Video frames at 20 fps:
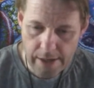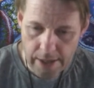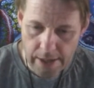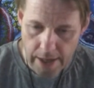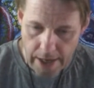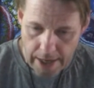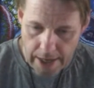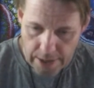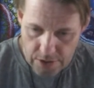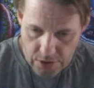
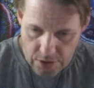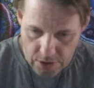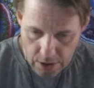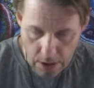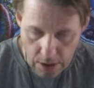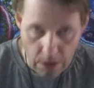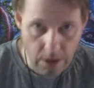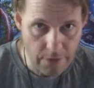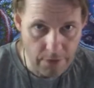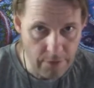
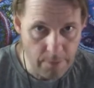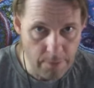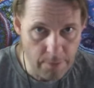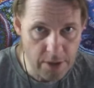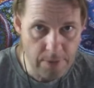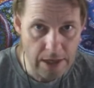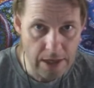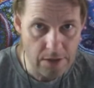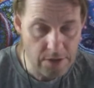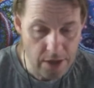Estark. If I
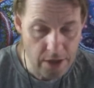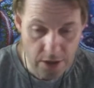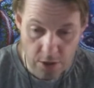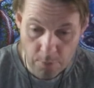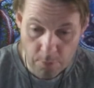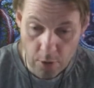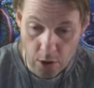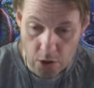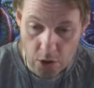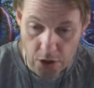mispronounce it, I do
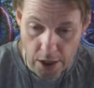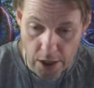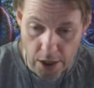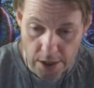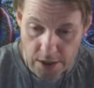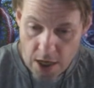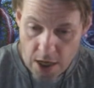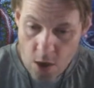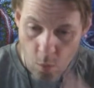apologise.